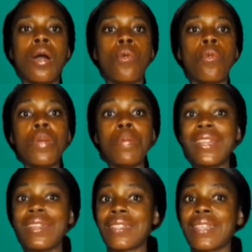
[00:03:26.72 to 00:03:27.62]

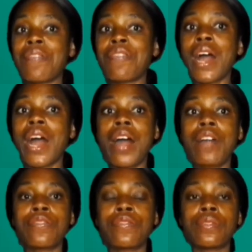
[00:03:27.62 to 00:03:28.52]
Women that have, have
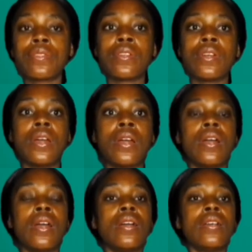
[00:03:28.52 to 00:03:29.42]

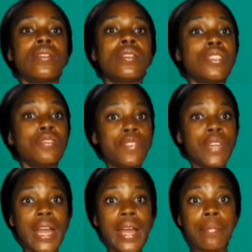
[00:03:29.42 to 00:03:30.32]

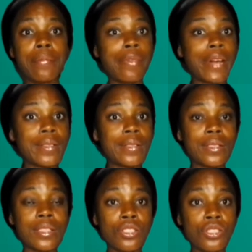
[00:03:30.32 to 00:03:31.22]
severe breast
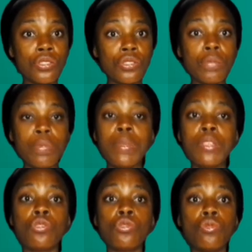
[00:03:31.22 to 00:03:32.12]
injury, maybe
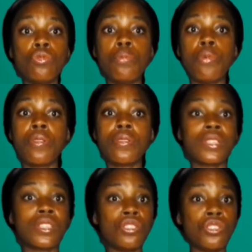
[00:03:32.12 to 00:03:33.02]
through bones
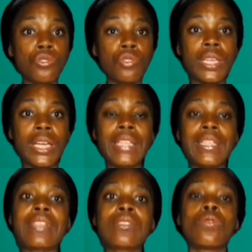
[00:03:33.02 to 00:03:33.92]
injury,
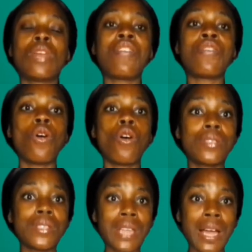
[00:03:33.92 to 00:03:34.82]
that could have
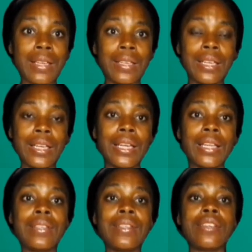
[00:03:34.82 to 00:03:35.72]
altered
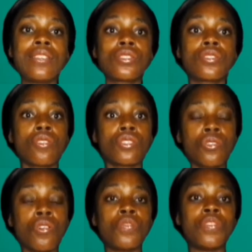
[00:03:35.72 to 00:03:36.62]
the structure
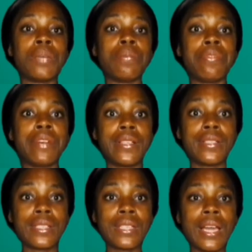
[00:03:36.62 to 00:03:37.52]
of their
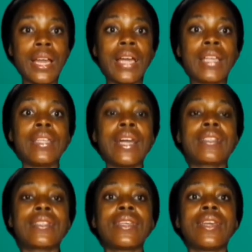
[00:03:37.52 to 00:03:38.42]
breast,
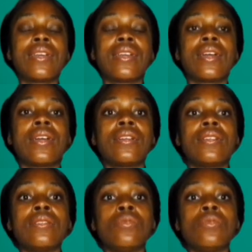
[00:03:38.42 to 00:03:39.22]
that you